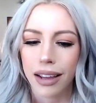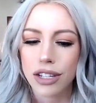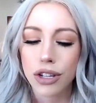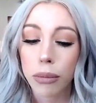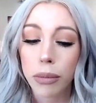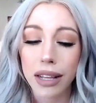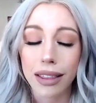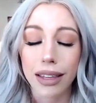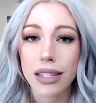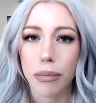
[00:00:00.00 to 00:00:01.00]
so many
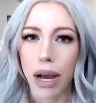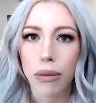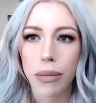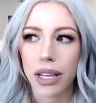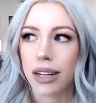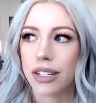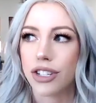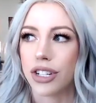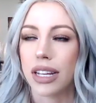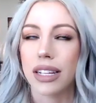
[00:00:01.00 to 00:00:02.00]
things about me that
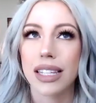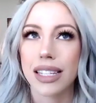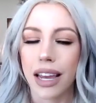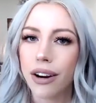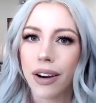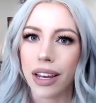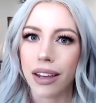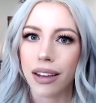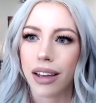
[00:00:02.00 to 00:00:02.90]
it's scary.